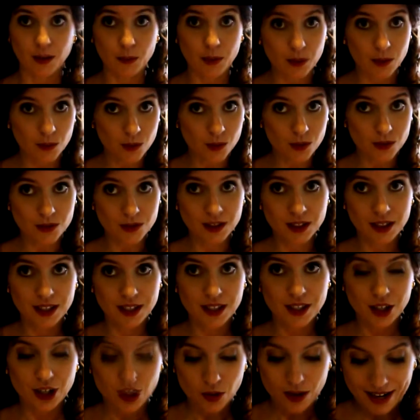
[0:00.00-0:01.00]
We will
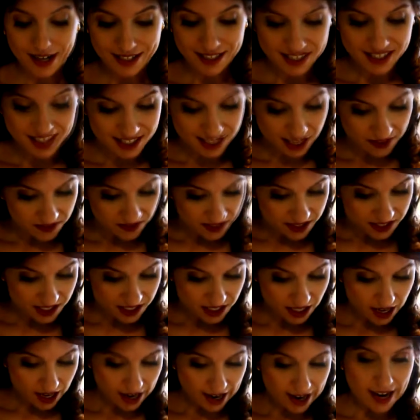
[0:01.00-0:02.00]
go ahead and set this
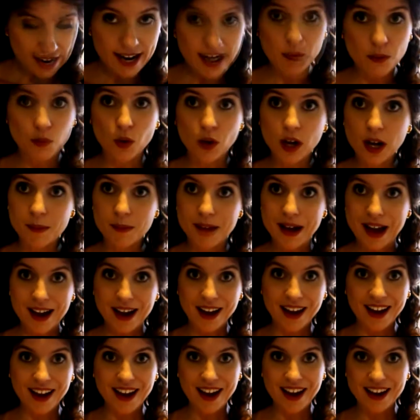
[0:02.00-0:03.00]
to high, and we'll come
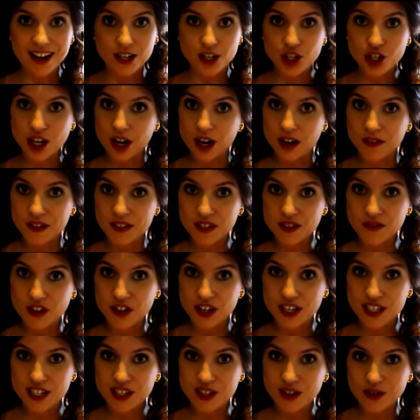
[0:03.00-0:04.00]
back and check on this
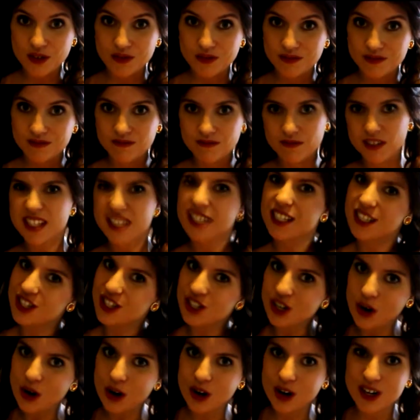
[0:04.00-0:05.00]
very soon. Let's get
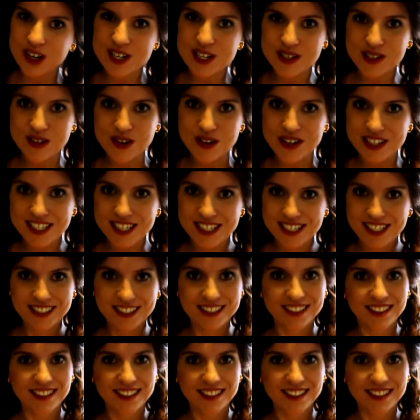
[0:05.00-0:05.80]
started on dessert.